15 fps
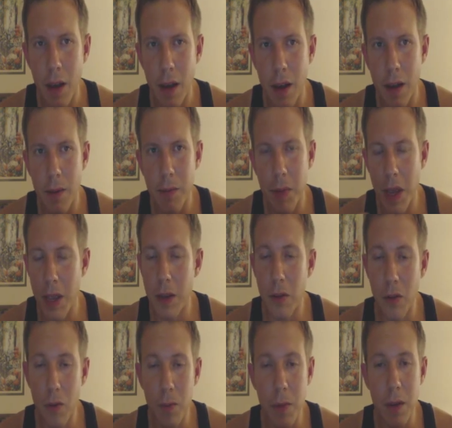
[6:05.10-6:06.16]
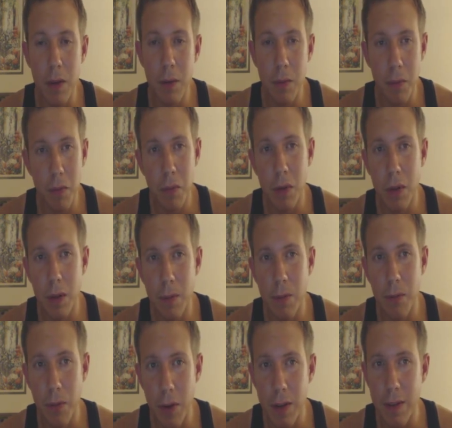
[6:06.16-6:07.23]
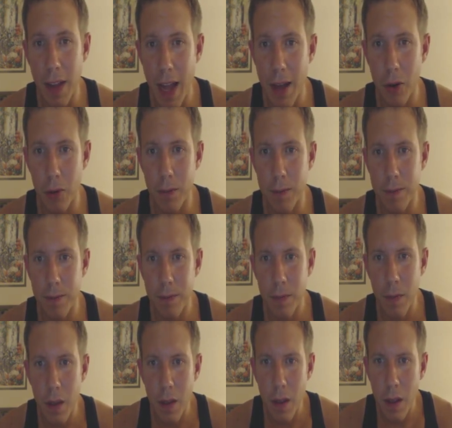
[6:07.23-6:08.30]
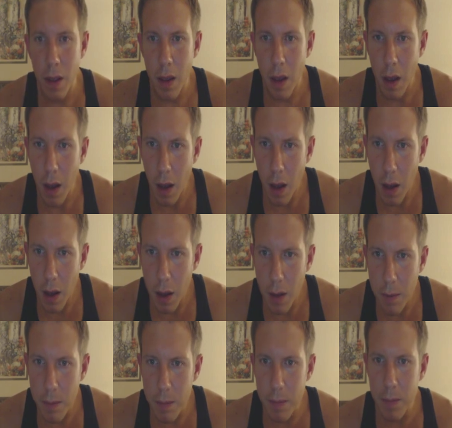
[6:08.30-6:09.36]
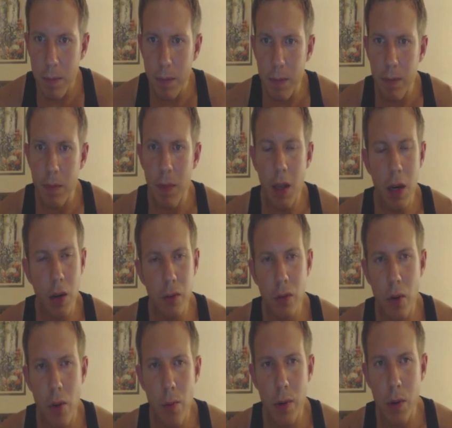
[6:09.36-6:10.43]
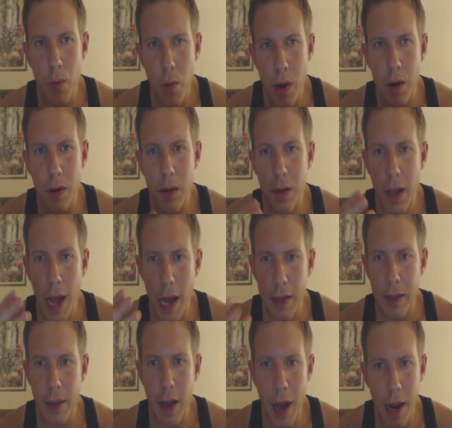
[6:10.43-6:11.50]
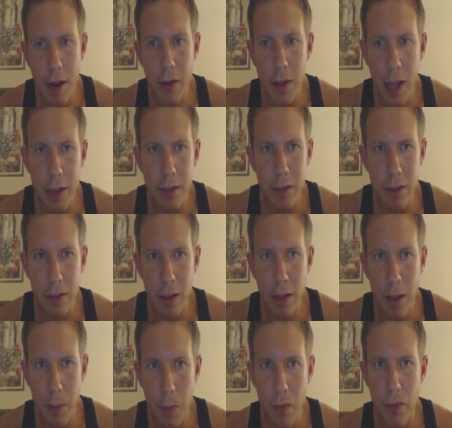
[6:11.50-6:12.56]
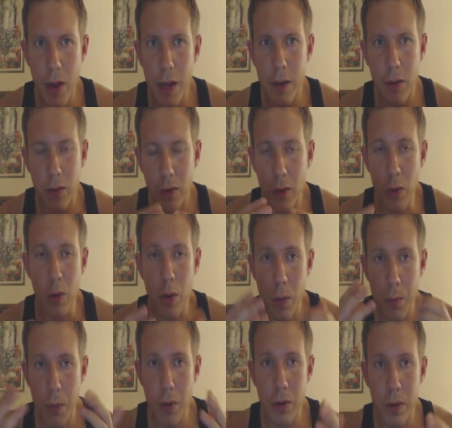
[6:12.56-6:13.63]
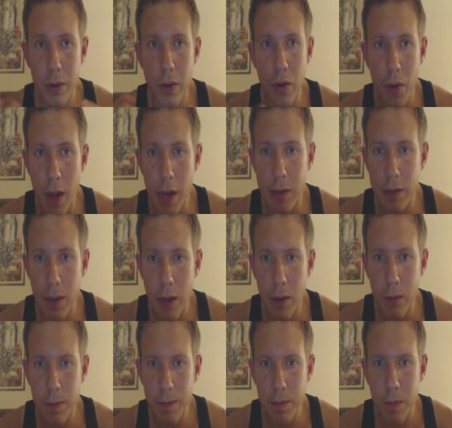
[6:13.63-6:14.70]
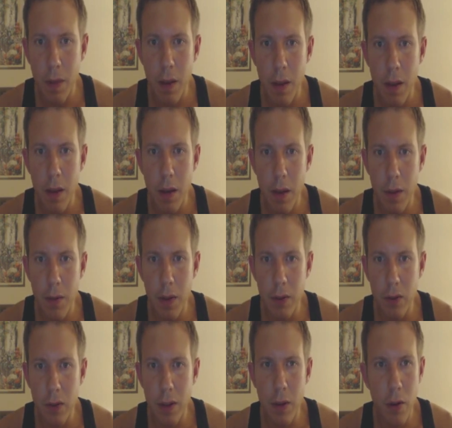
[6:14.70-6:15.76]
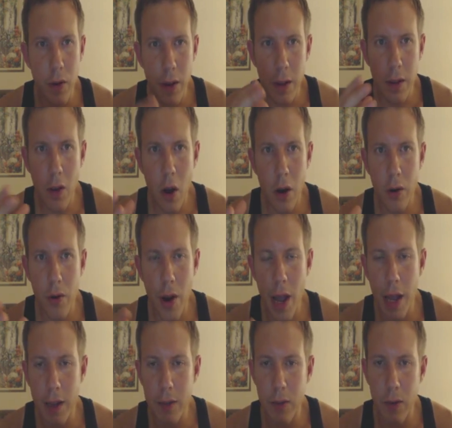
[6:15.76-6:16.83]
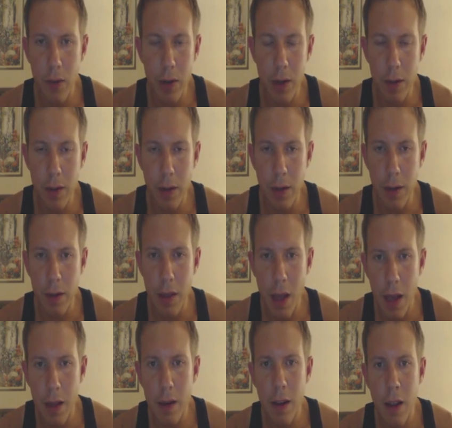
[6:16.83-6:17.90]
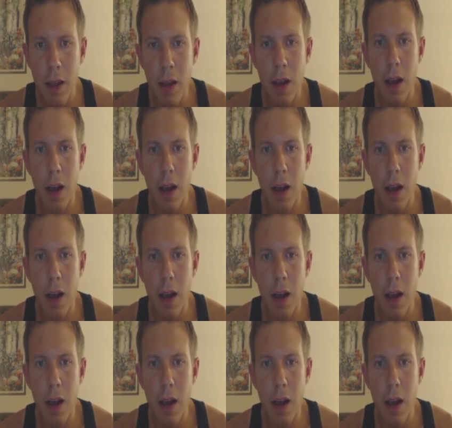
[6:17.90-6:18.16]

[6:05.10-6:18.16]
and you'll be really freaked out. Um, and also, you want to wear the eyeglasses that they provide you so you don't burn on your eyes out eventually or get cataracts or anything like that.